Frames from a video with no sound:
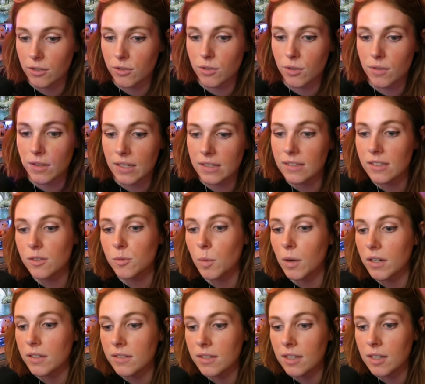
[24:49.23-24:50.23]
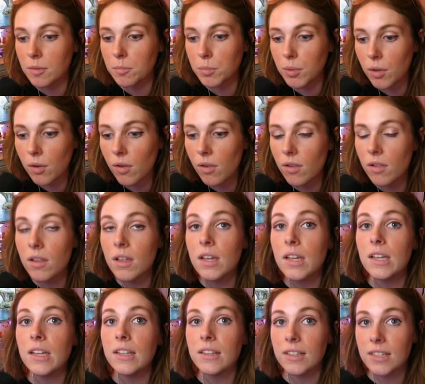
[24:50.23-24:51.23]
So this is where it's gonna pull
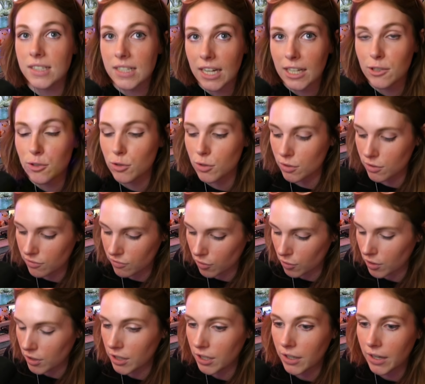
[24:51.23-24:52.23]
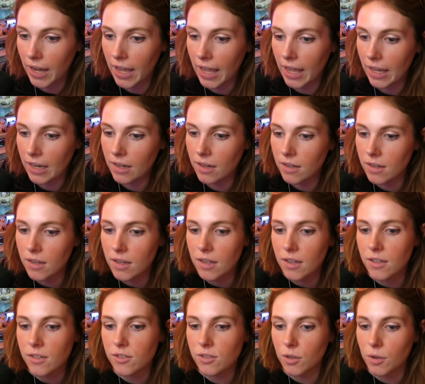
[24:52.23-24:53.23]
the textures for your head.
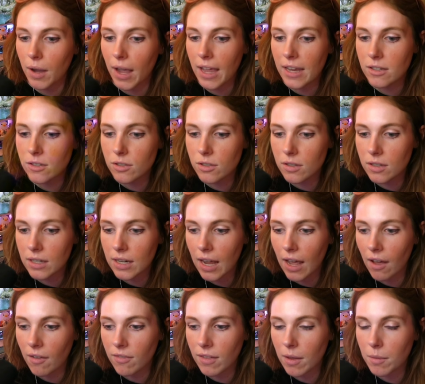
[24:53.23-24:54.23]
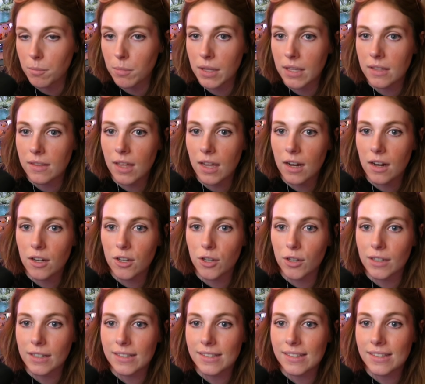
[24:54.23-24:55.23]
So enter and have that be there. You're
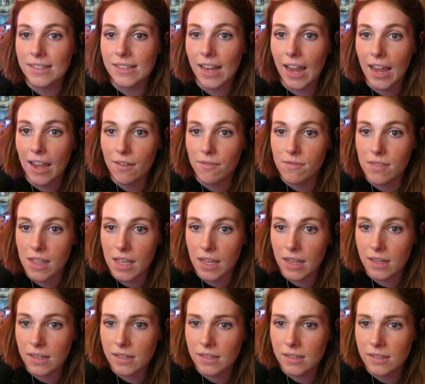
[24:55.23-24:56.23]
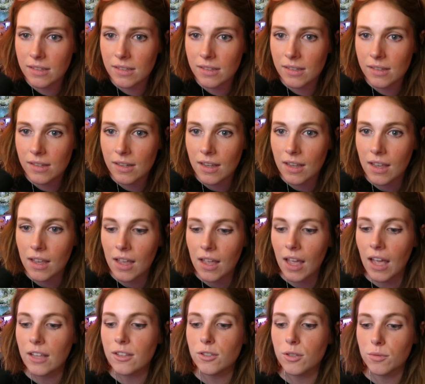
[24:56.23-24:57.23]
gonna save this.
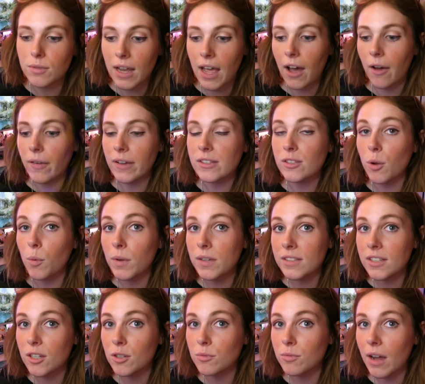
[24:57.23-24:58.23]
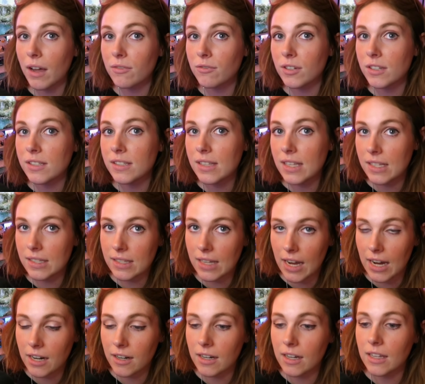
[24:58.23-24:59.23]
And so now it's always going to reference this
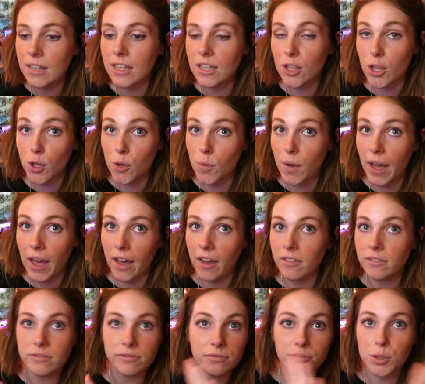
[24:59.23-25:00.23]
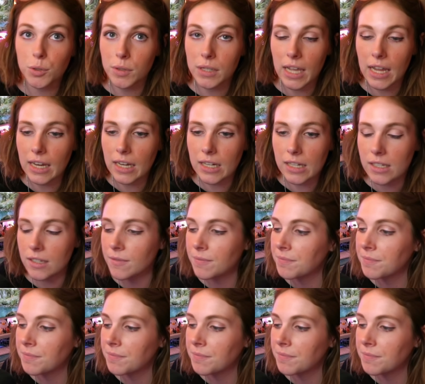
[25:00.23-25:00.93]
area that you have created.